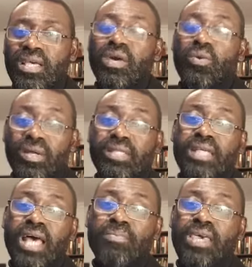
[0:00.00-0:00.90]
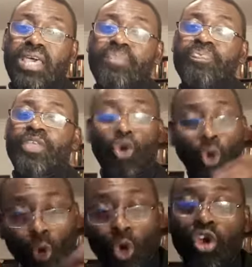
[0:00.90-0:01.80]
And when the time came, he
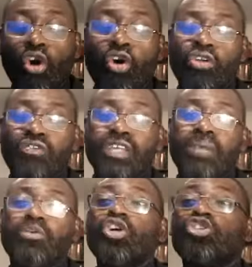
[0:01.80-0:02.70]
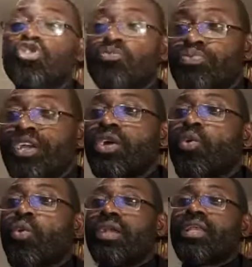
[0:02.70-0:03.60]
called all of them to bring
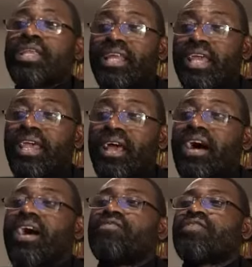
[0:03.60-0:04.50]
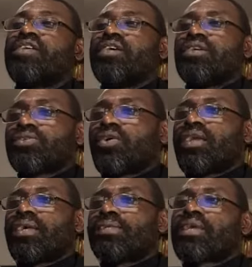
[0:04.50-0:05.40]
what they have. So
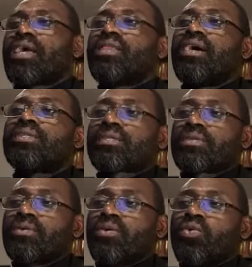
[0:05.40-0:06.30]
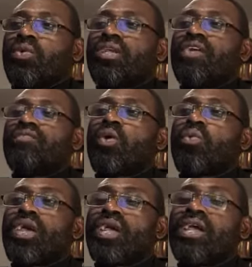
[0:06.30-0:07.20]
understand that whenever
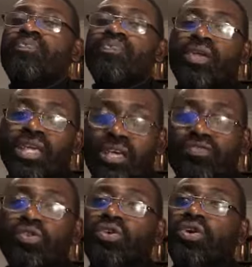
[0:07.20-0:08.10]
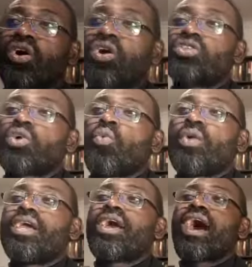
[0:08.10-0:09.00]
we give to God,
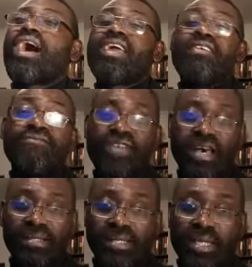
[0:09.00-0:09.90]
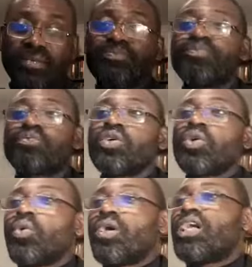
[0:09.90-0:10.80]
we are investing.
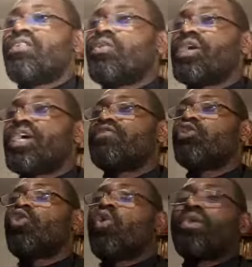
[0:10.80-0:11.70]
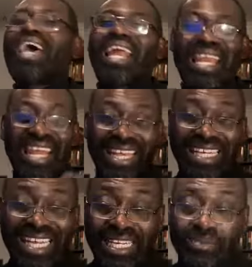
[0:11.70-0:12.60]
Whenever we give to God, we are
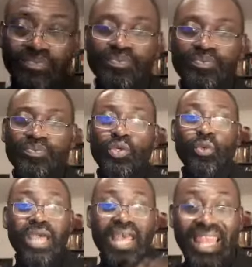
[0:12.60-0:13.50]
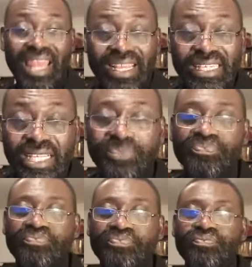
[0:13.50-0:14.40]
lending. We are lending.
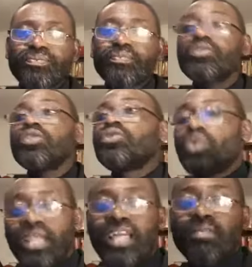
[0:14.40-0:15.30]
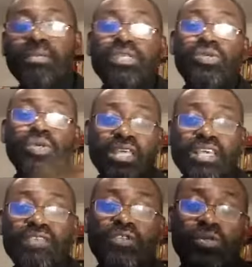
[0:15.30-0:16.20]
To lend means to
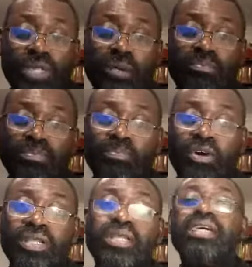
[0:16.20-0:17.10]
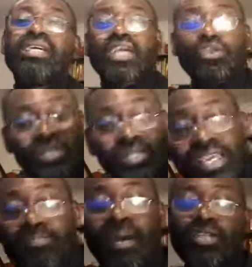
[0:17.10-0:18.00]
give to somebody that you
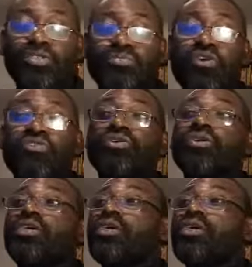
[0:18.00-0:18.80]
take it back tomorrow.